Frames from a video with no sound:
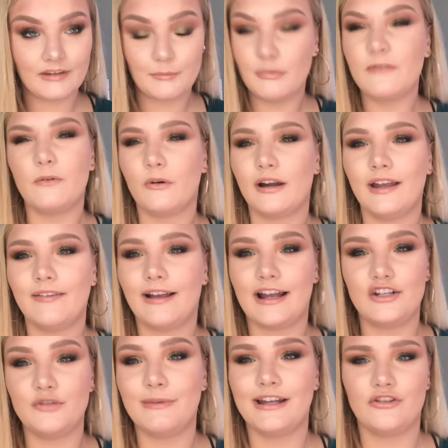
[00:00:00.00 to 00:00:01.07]
beforehand. Like I
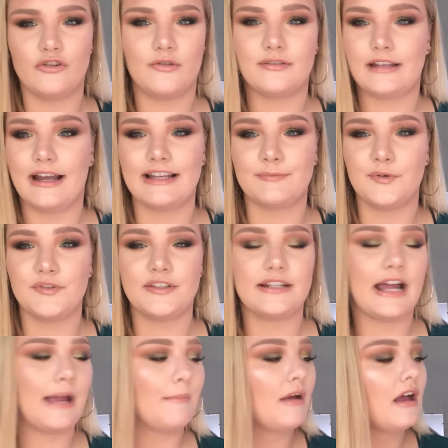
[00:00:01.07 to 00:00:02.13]
do my intros last most of the
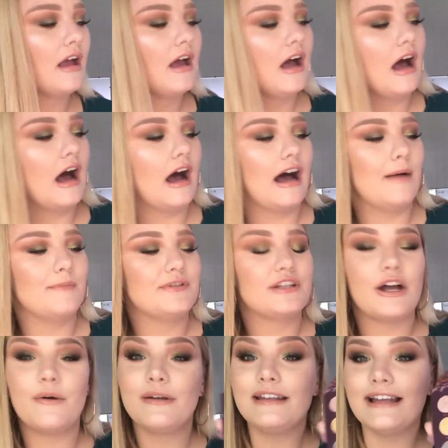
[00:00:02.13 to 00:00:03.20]
time.
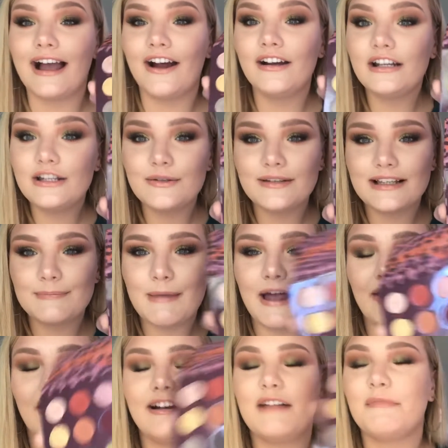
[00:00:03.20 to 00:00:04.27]
So yeah, I already used this
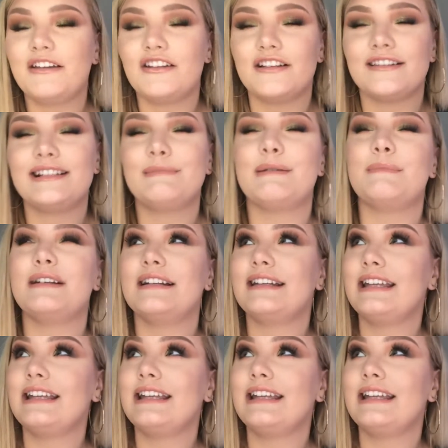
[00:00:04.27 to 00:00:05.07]
palette, I already have my thoughts on it, but I'm gonna